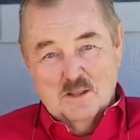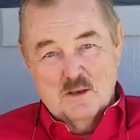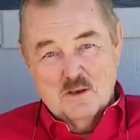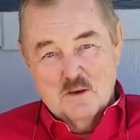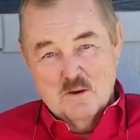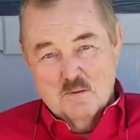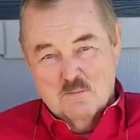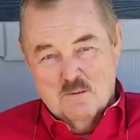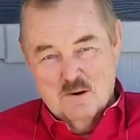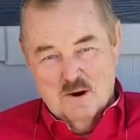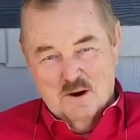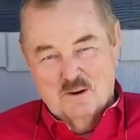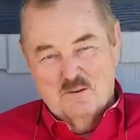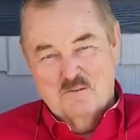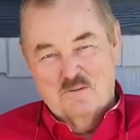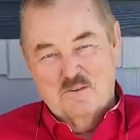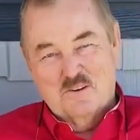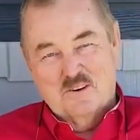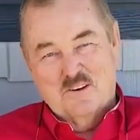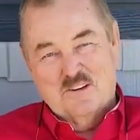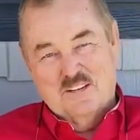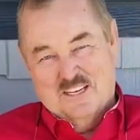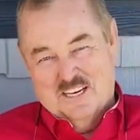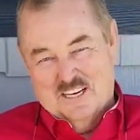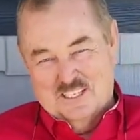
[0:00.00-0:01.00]
you put
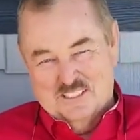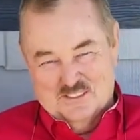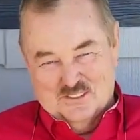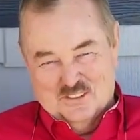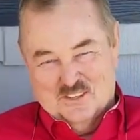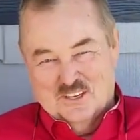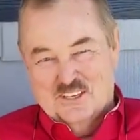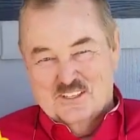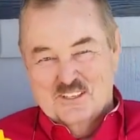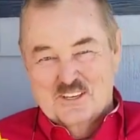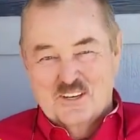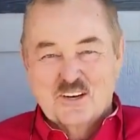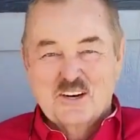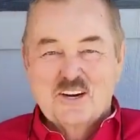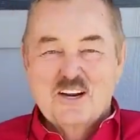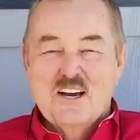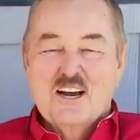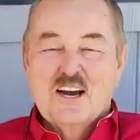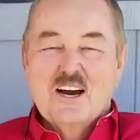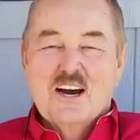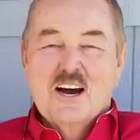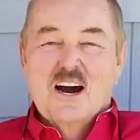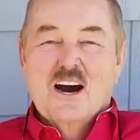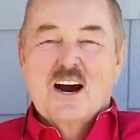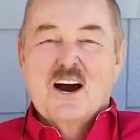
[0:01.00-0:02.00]
fertilizer on
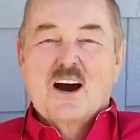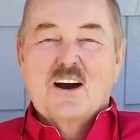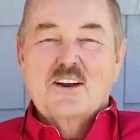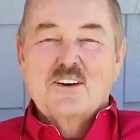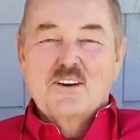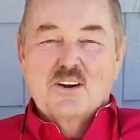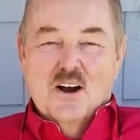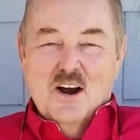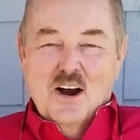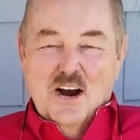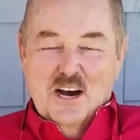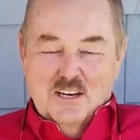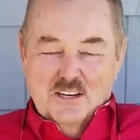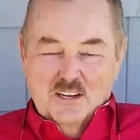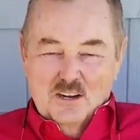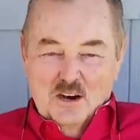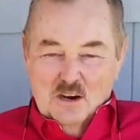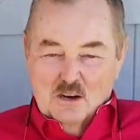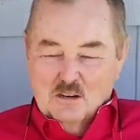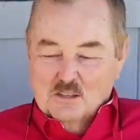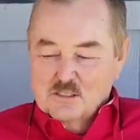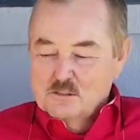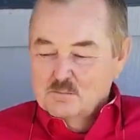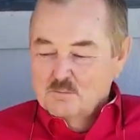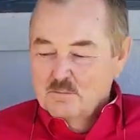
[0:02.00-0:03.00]
your hot
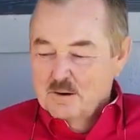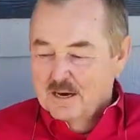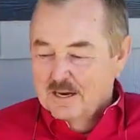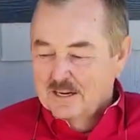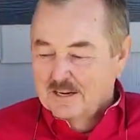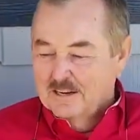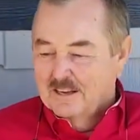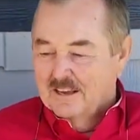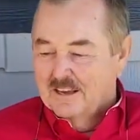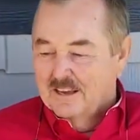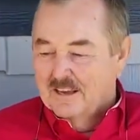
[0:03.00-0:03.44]
dogs, but